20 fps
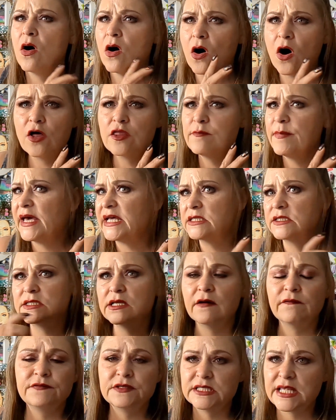All the bad
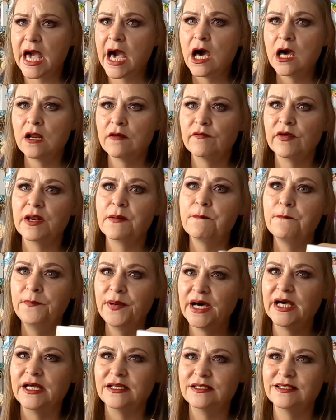stuff is out of it,
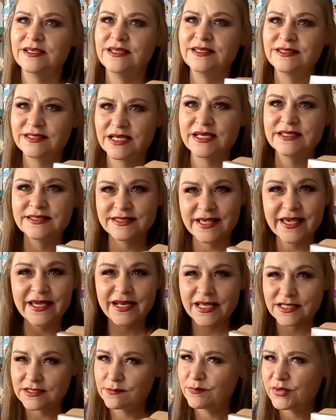but it does say it
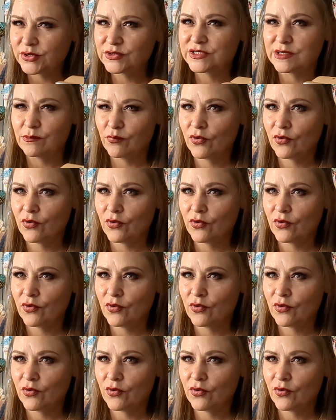has a built-in